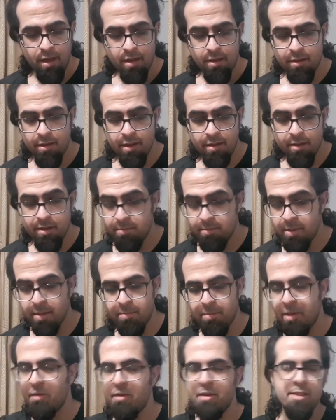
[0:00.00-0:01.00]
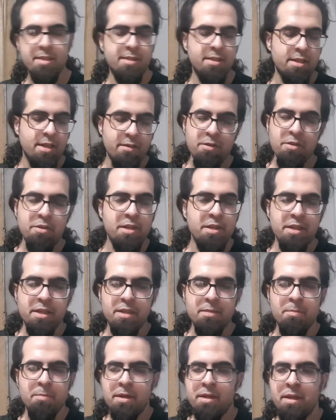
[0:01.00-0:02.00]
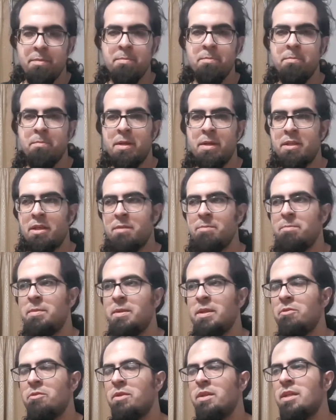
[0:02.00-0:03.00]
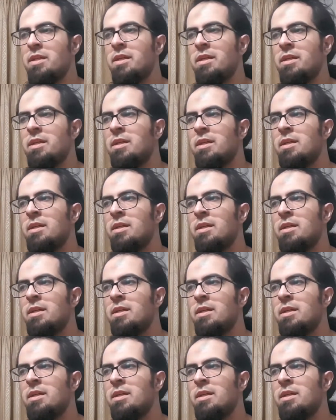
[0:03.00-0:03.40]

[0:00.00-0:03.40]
The lyrics, the everything in it might not be really